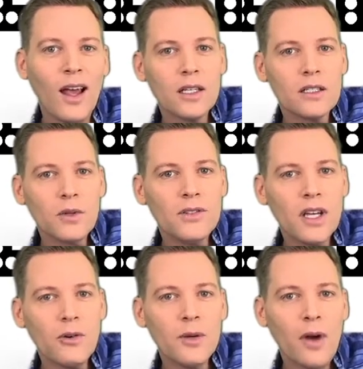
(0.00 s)
So I set
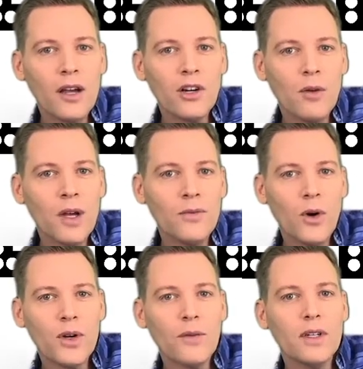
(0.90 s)
a reminder on my
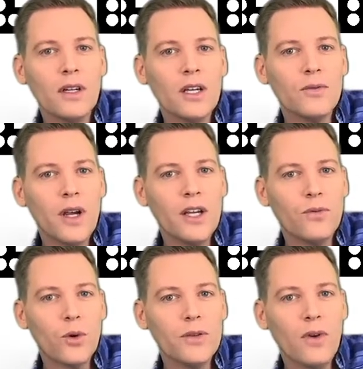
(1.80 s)
phone every night for
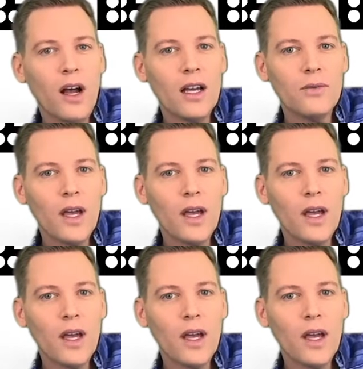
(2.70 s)
8:45,